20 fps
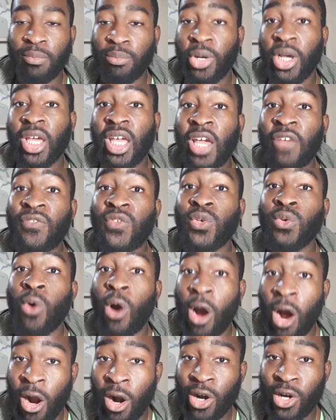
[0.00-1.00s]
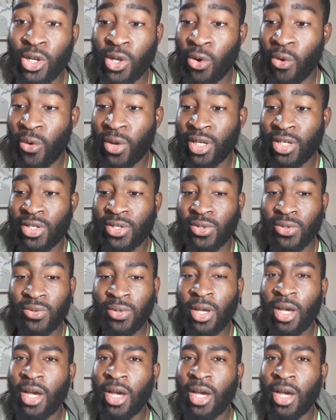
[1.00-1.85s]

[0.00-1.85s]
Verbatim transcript: But if you are going to,